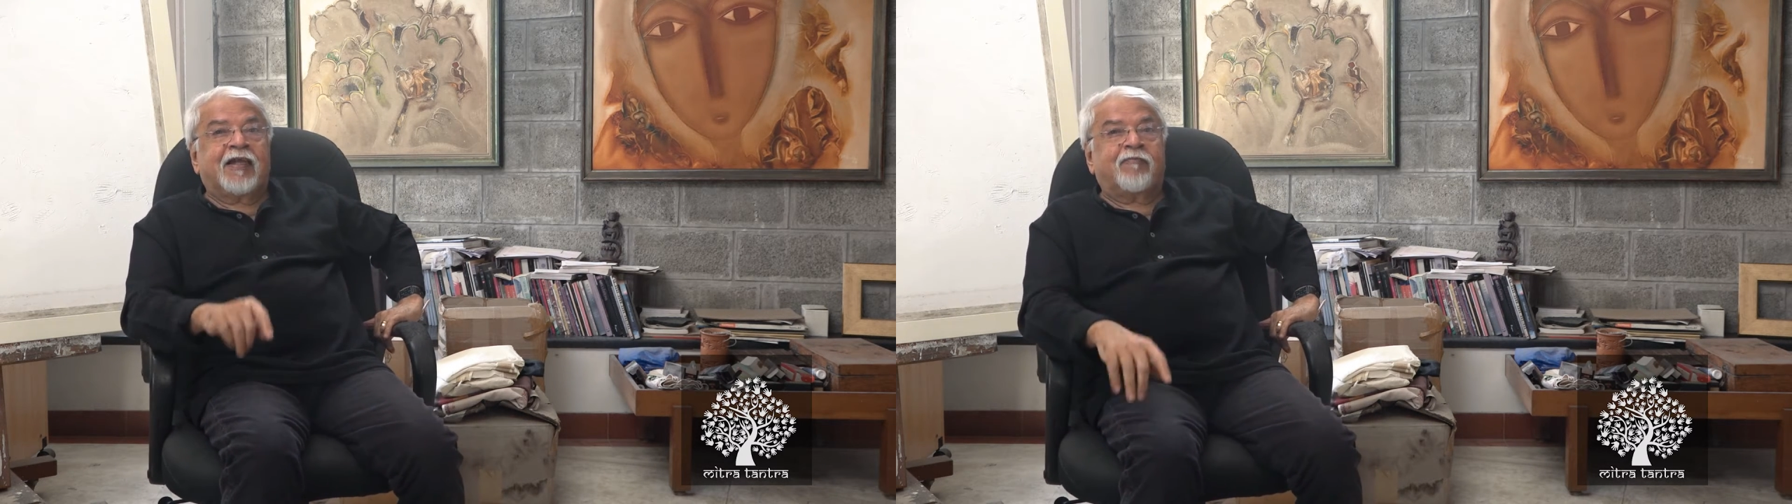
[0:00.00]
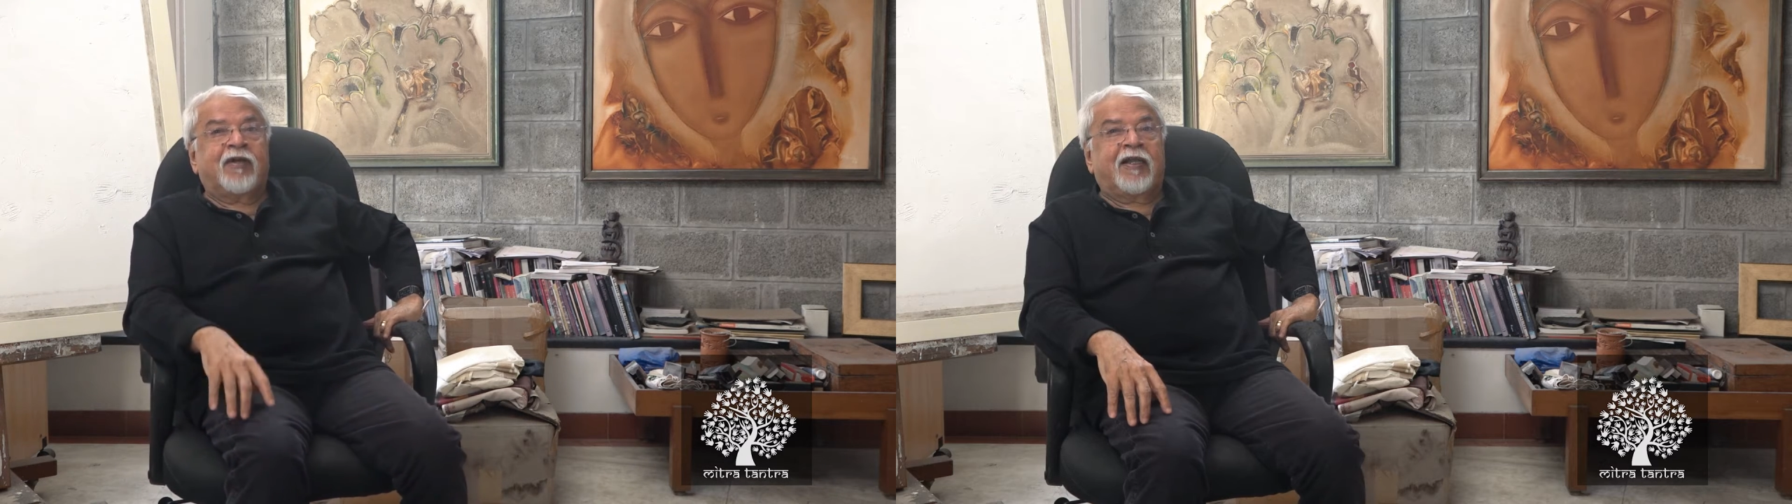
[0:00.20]

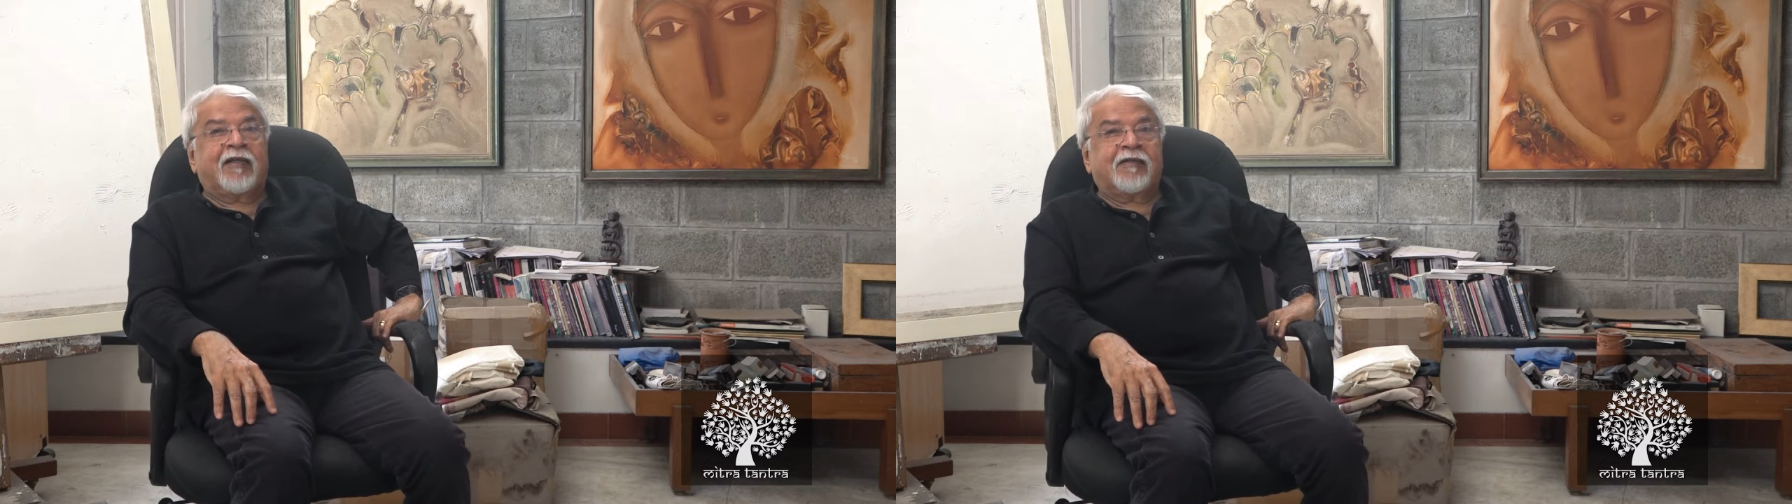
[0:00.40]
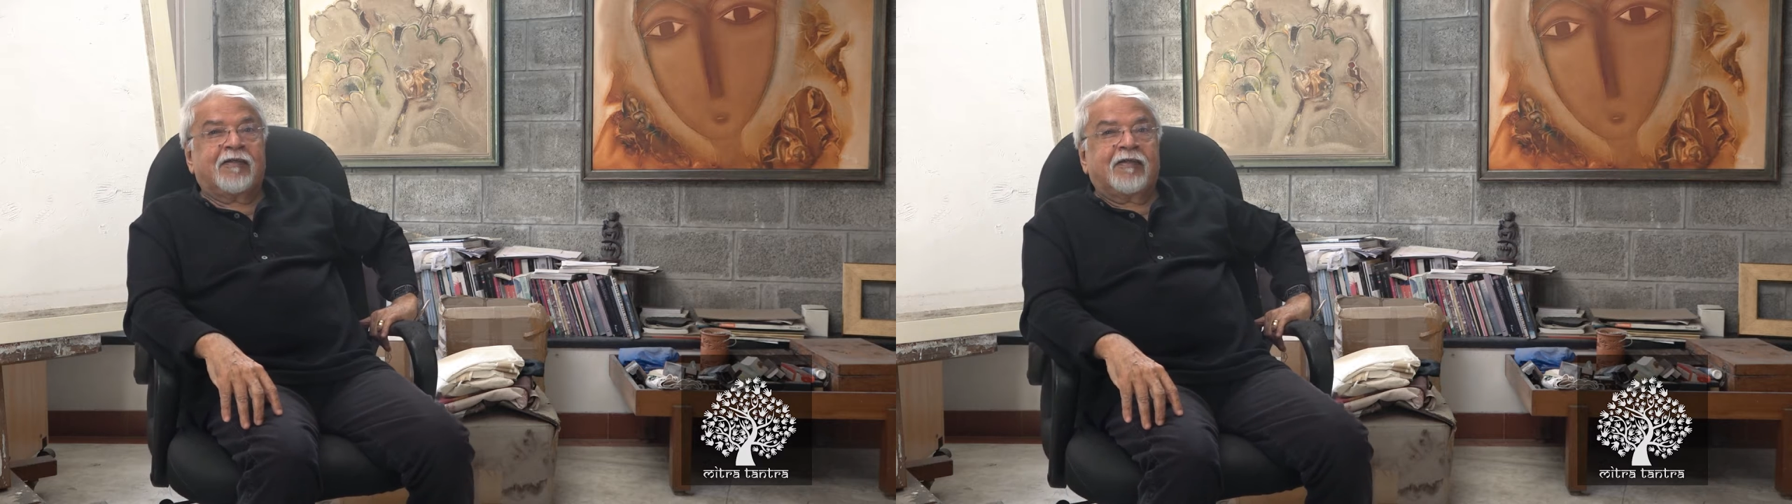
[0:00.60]
there,
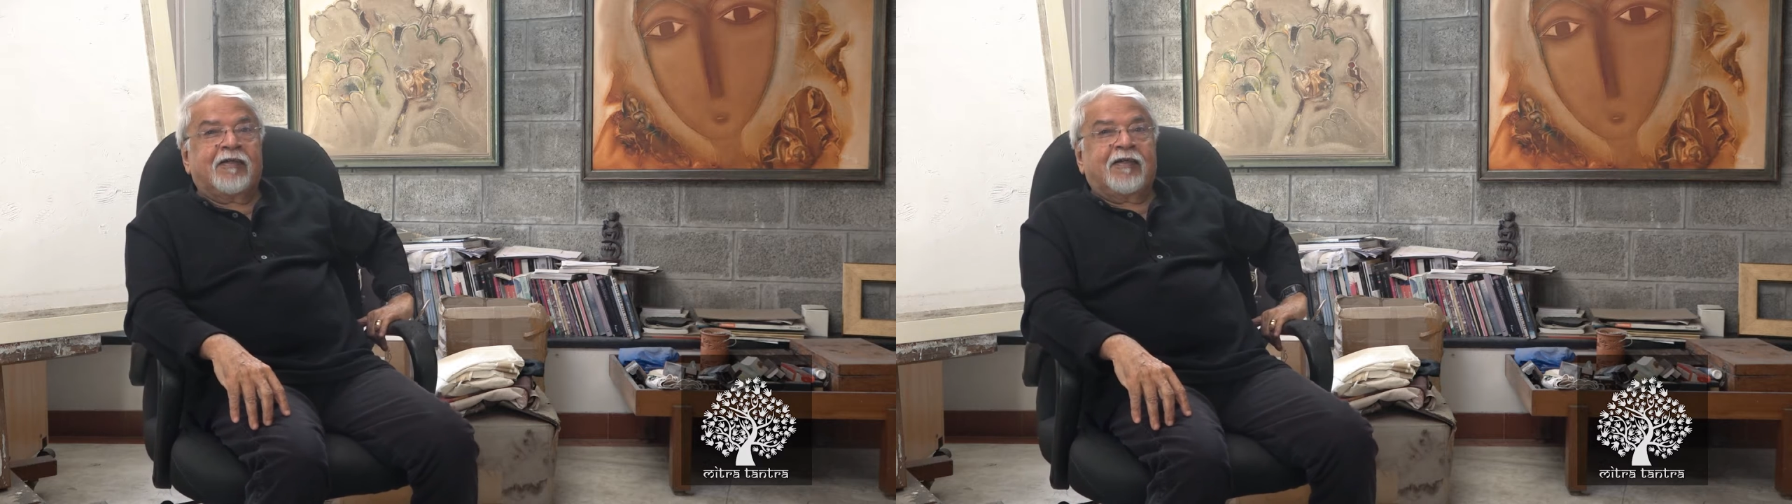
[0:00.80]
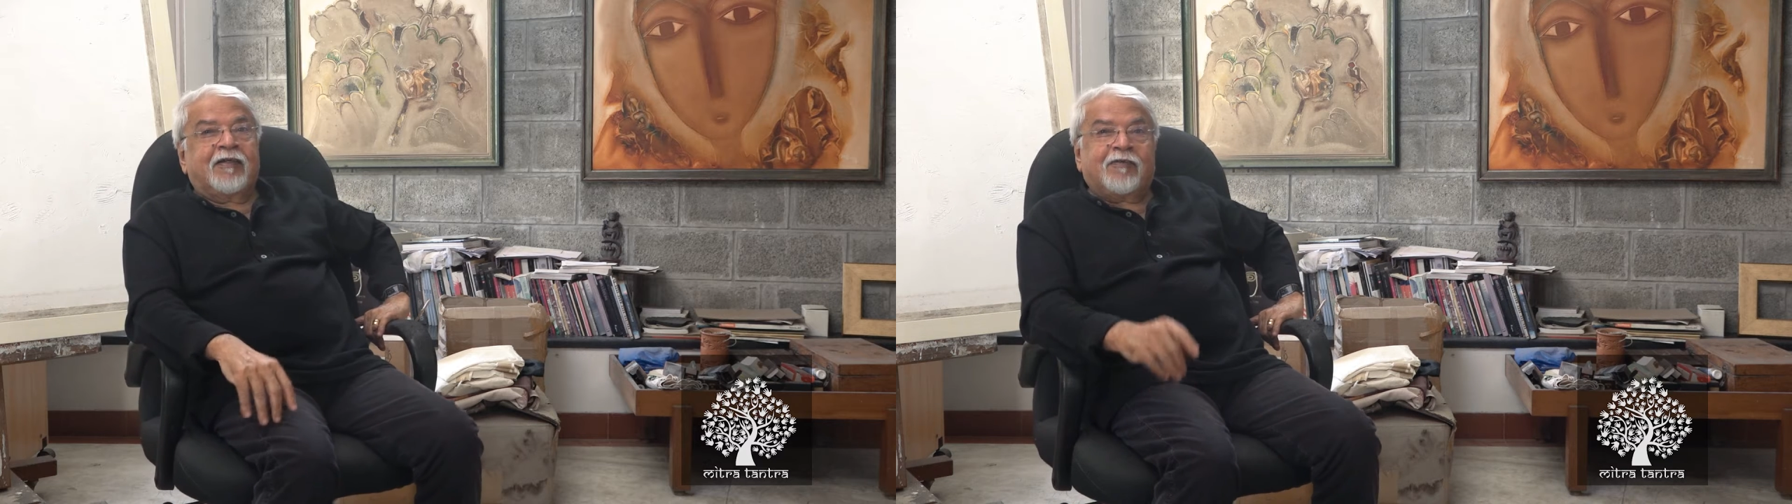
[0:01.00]

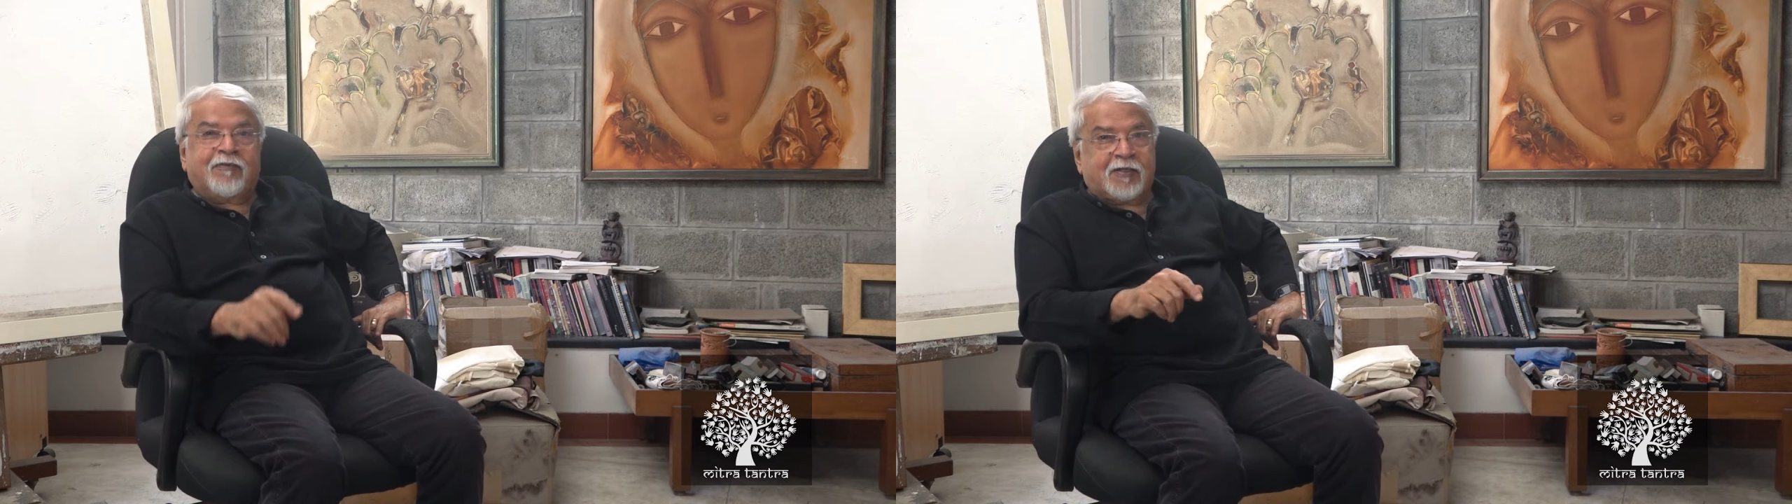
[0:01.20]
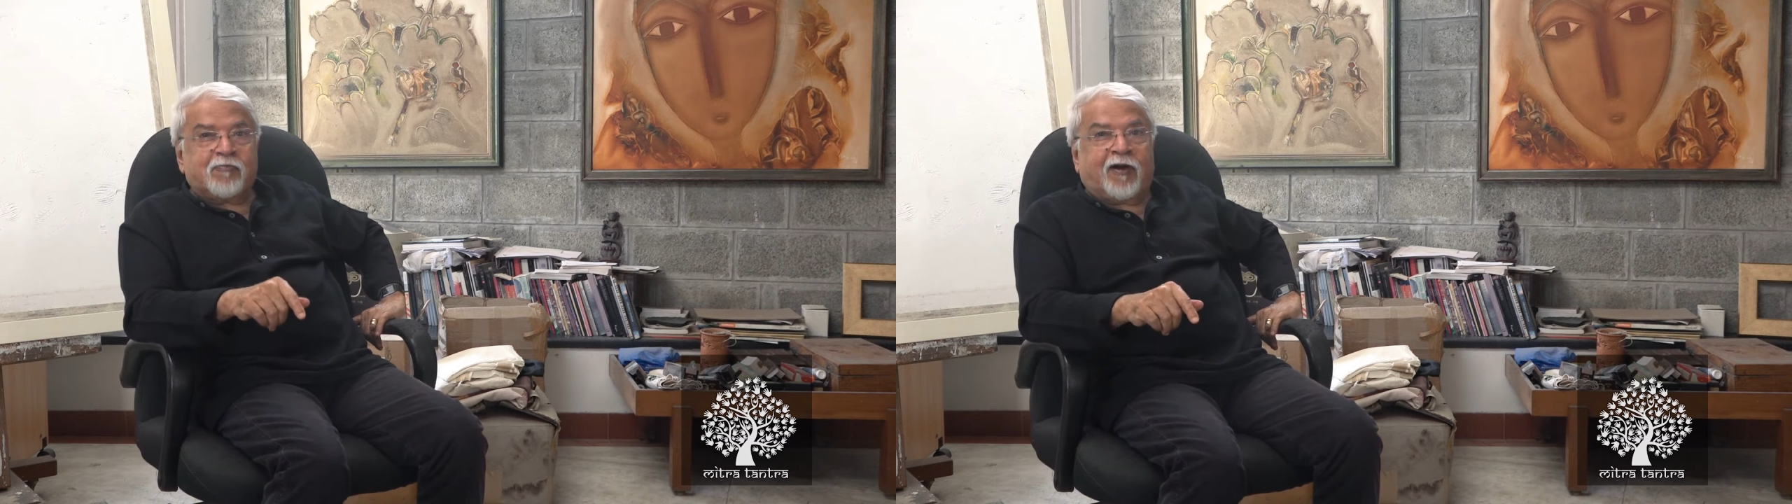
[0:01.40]

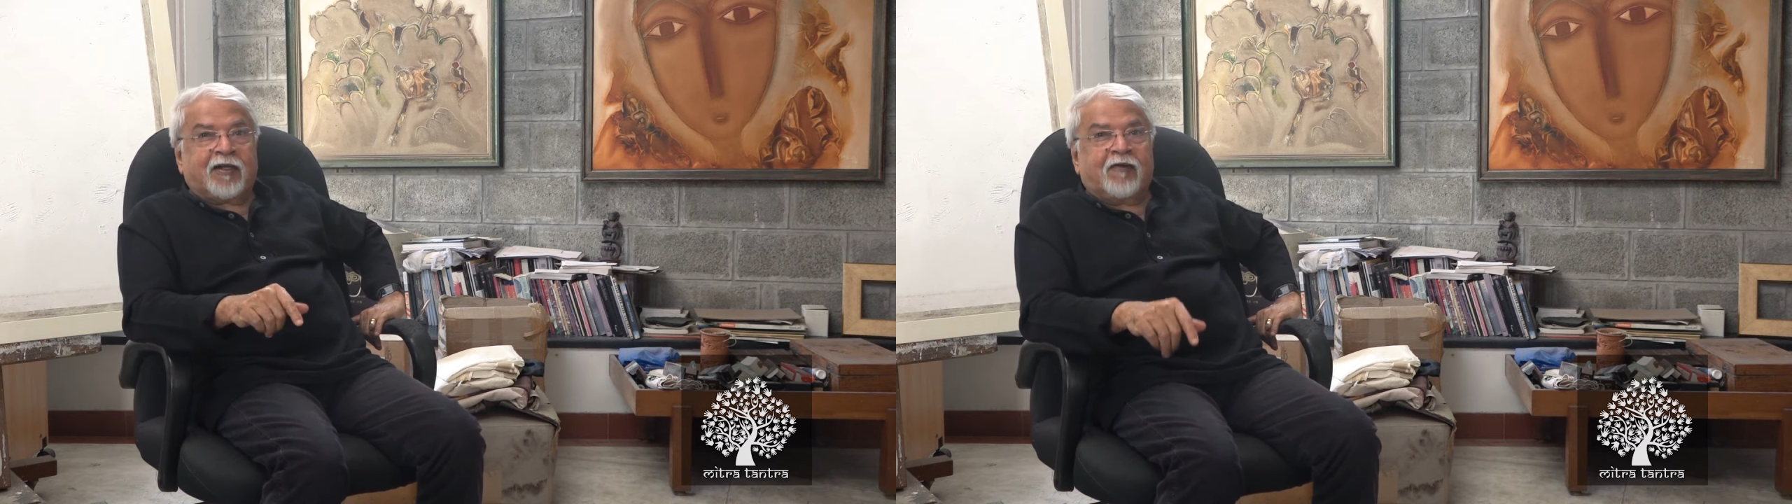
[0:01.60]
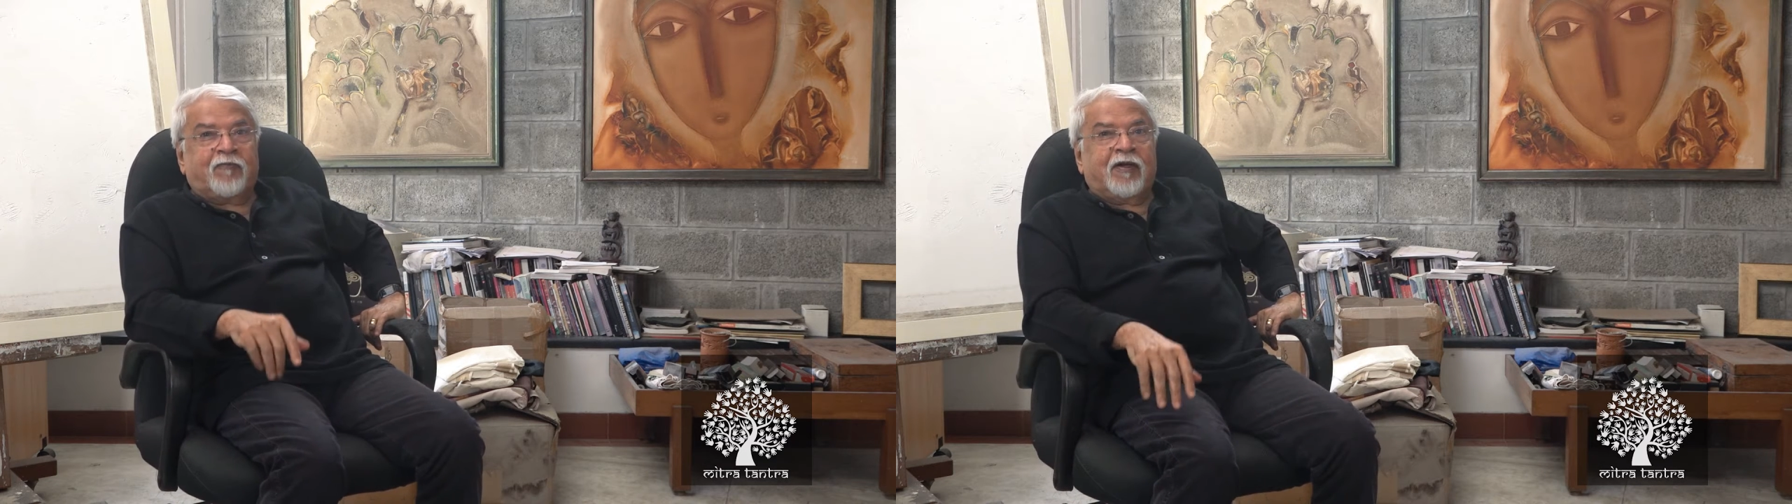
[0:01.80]
who had
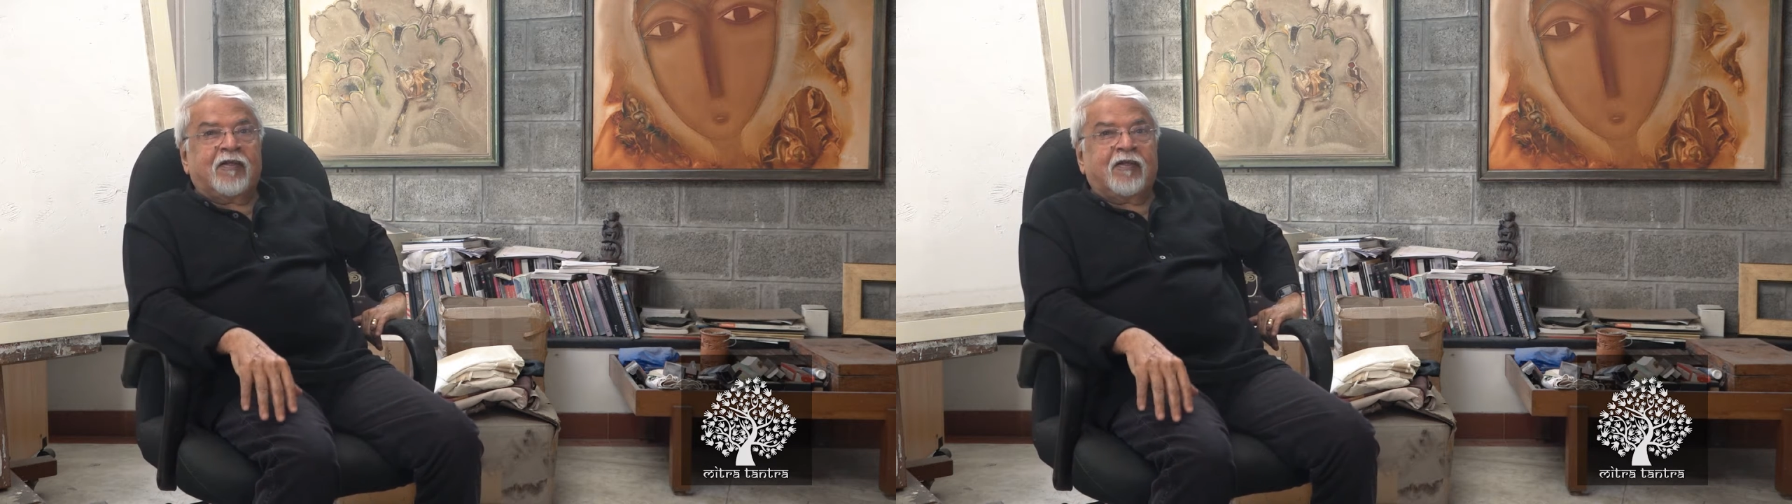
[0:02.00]
got it.